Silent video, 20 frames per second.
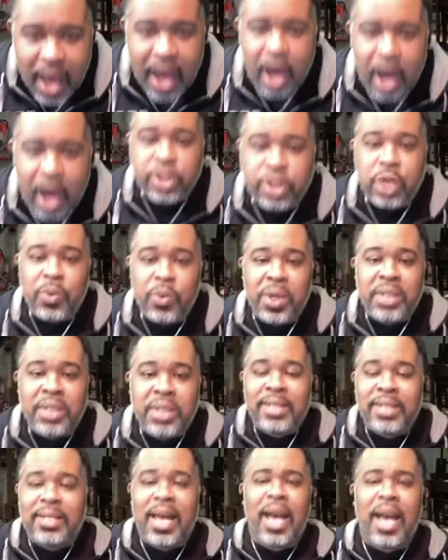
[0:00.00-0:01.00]
I also want
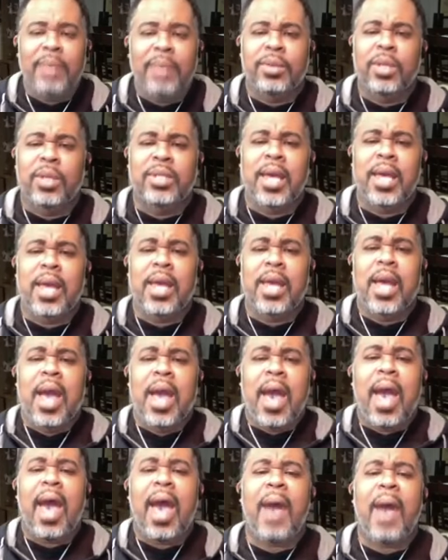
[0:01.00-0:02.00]
to take time to say
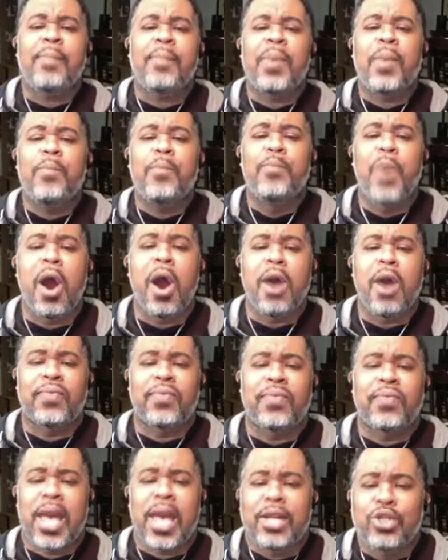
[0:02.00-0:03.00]
happy
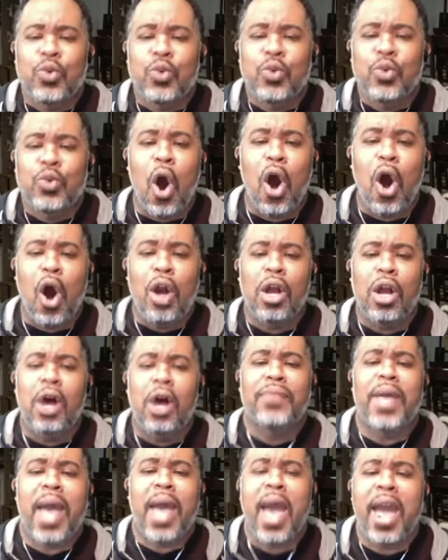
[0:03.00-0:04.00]
birthday to all
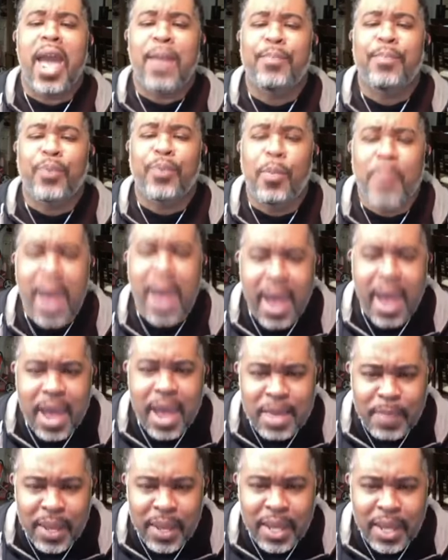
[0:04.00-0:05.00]
of the April
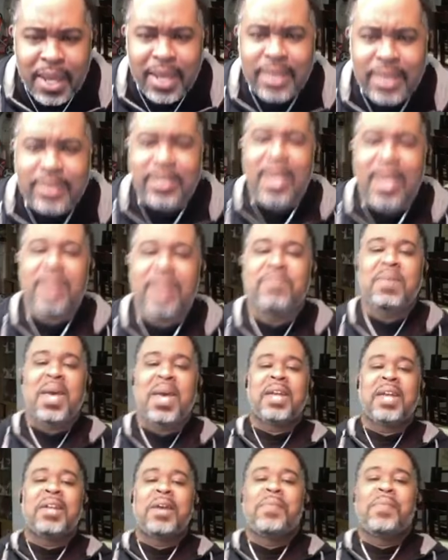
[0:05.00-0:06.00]
babies.
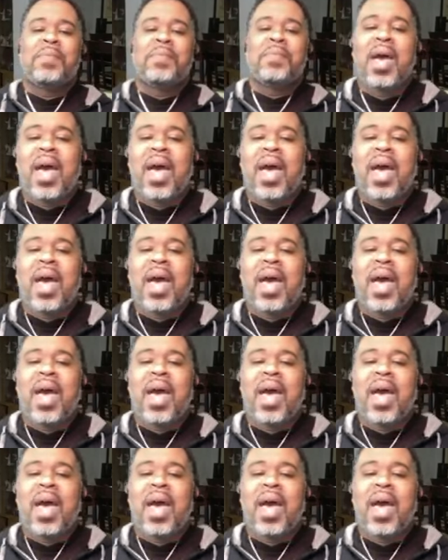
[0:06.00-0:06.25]
Amen.